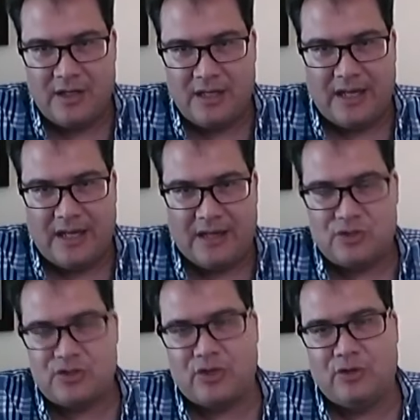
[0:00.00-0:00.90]
And
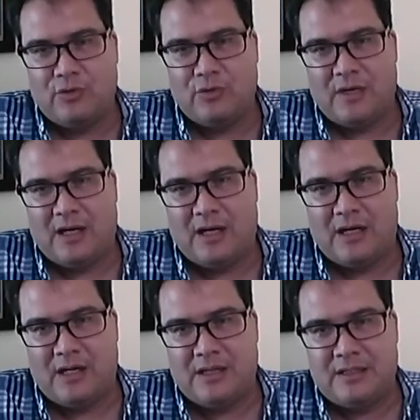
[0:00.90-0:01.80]
so,
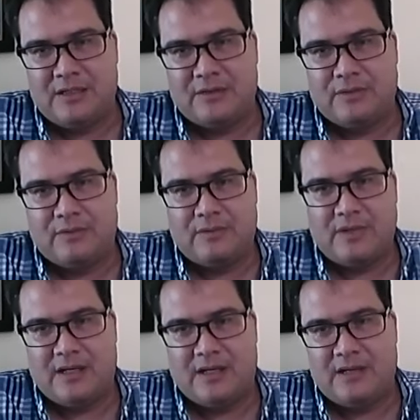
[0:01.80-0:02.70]
uh, you know,
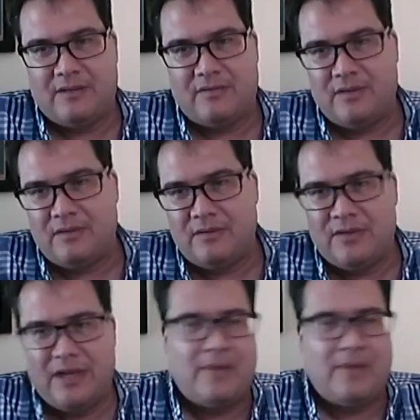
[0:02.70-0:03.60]
uh,
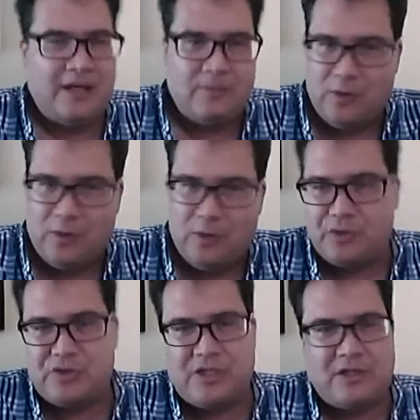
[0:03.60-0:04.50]
they might be
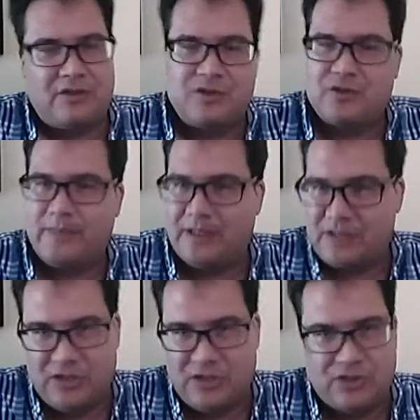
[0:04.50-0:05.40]
posting things about
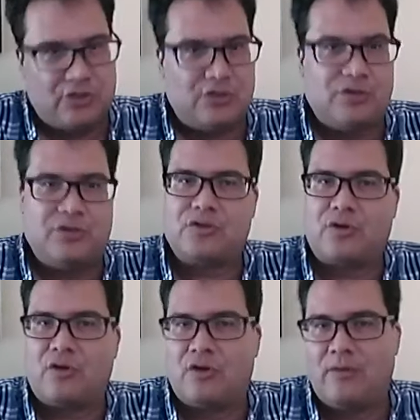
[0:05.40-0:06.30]
teachers
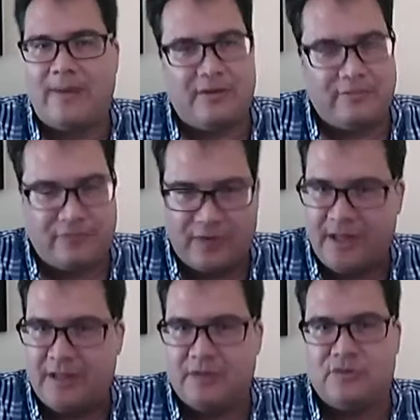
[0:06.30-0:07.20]
or about
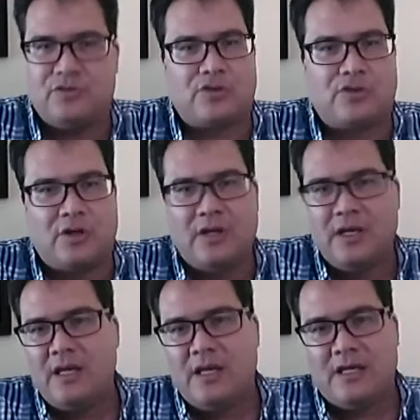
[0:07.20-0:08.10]
friends or,
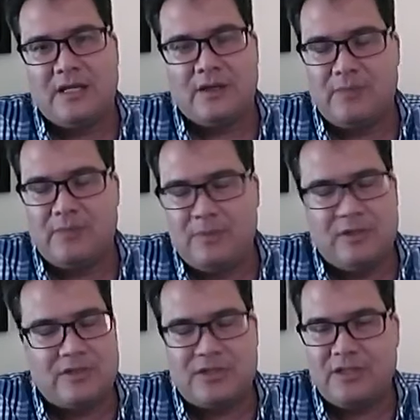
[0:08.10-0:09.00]
you know, maybe
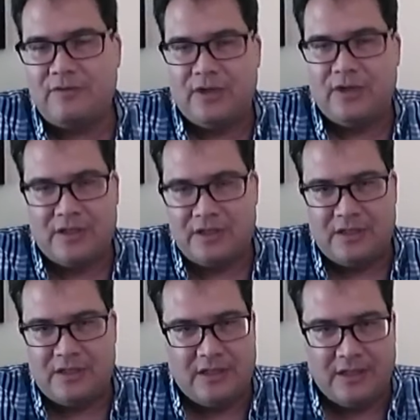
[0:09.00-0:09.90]
it's even,
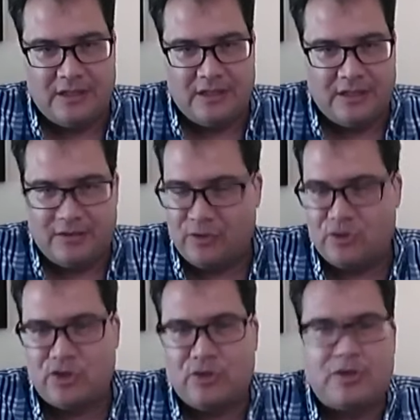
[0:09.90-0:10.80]
you know, they're
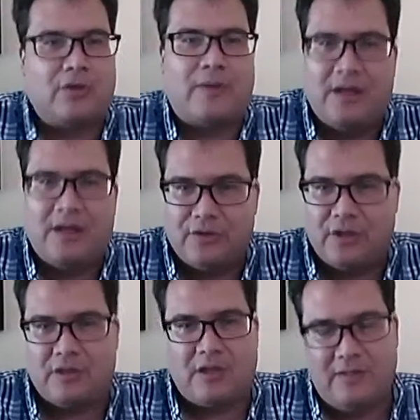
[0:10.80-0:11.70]
joking around
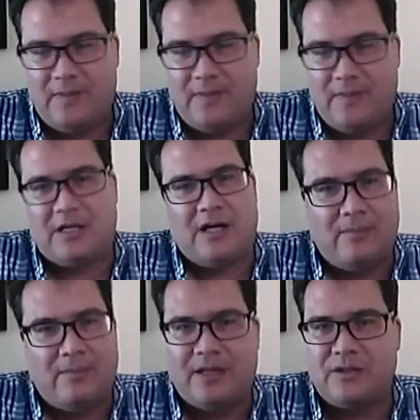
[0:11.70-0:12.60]
online, making
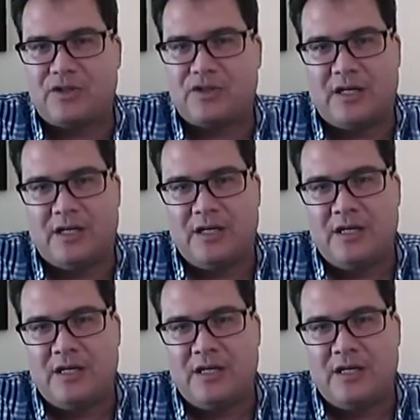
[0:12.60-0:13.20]
comments. Uh,